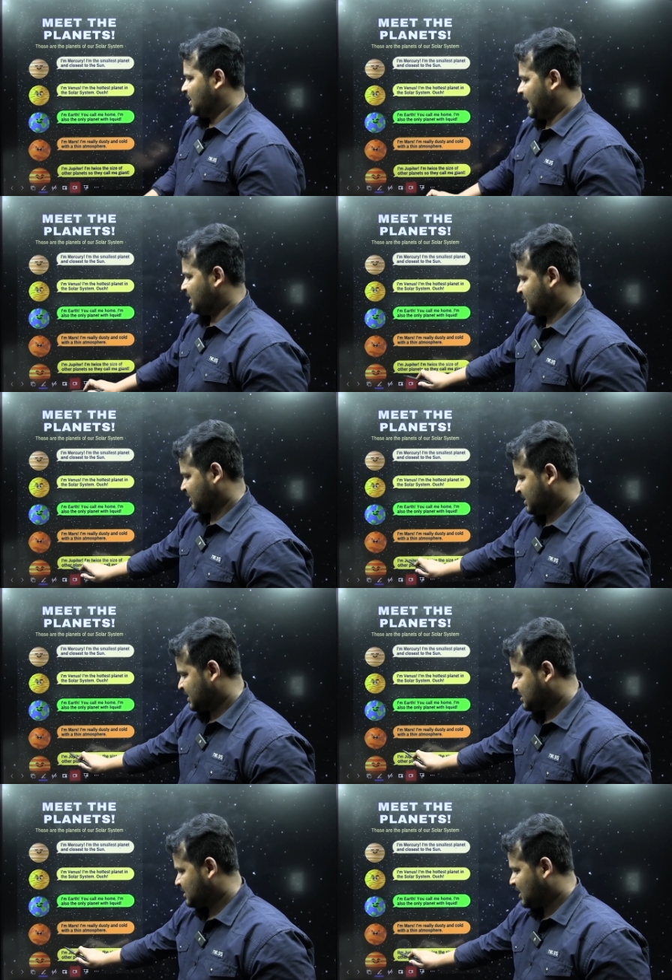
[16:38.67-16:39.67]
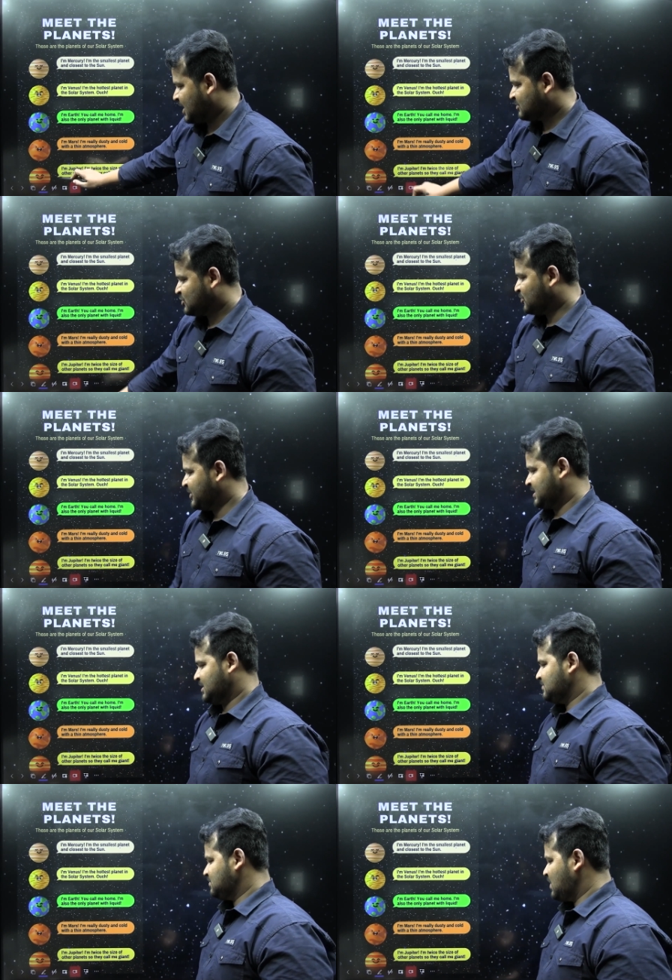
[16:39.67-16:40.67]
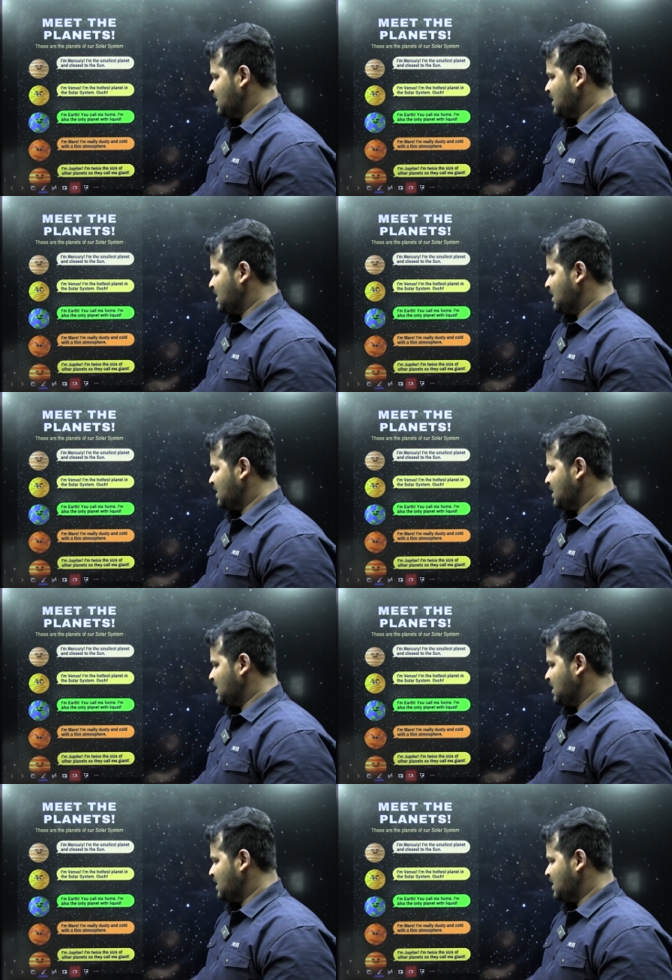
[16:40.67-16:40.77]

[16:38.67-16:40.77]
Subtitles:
And after that, I am Jupiter.